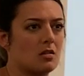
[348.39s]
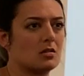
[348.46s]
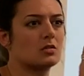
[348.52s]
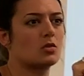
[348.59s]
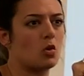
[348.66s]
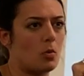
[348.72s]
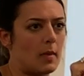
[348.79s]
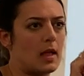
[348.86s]

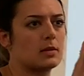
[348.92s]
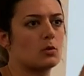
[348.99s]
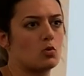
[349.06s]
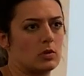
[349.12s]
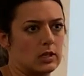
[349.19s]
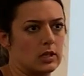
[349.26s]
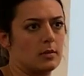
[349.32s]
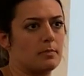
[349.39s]
In the
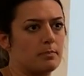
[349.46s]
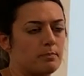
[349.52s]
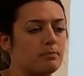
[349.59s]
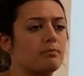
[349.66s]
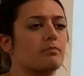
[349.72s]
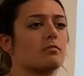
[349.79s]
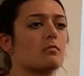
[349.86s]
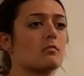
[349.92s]
heart,
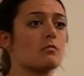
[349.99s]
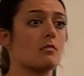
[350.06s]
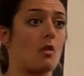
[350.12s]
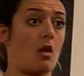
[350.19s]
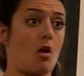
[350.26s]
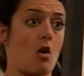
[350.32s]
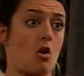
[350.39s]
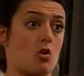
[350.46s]
about
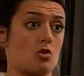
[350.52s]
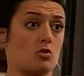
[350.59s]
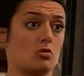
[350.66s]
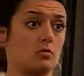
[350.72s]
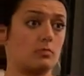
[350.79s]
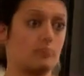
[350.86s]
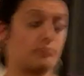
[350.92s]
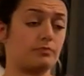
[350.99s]

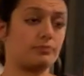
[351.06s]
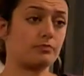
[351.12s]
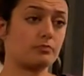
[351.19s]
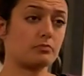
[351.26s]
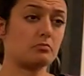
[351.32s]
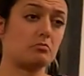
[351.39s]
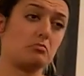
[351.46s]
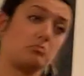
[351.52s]
20% of
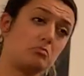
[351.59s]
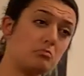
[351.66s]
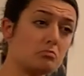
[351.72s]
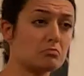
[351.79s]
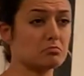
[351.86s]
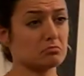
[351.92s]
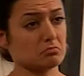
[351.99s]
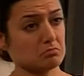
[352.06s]

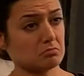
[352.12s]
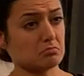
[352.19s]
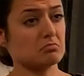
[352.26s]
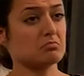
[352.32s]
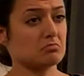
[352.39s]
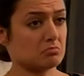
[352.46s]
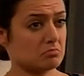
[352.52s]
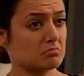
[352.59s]
calcium
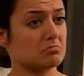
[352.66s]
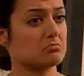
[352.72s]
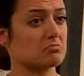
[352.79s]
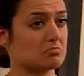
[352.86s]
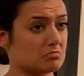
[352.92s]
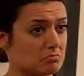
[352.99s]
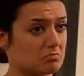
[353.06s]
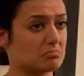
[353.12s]
comes from the
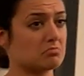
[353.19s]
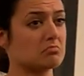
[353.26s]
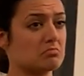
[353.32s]
outside